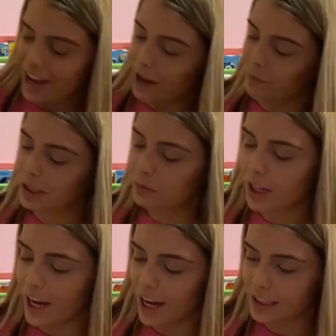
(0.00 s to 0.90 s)
This
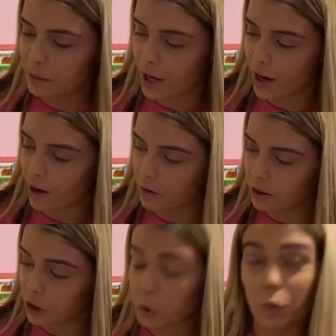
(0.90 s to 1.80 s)
one has about
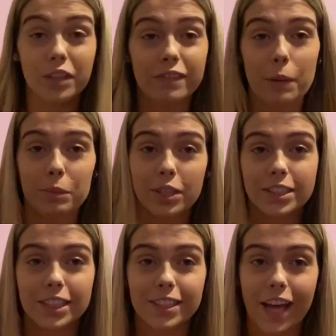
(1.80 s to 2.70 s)
25 books
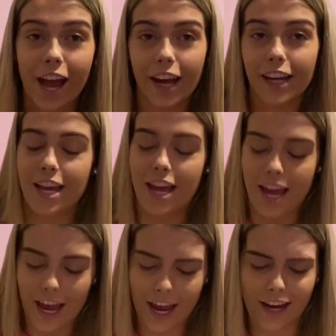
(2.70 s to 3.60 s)
inside,
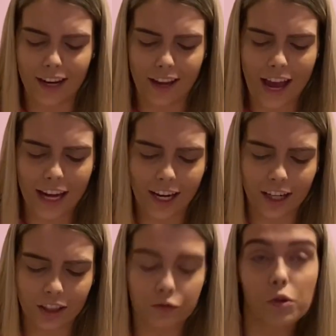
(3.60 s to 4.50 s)
and I got
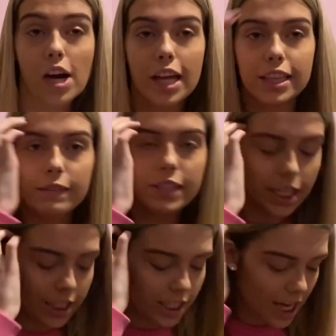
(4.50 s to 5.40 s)
it for
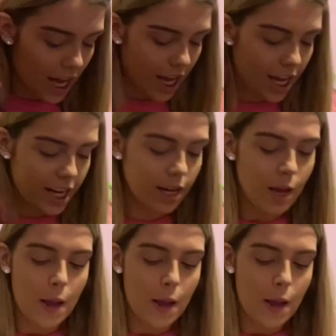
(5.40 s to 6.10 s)
$11.99.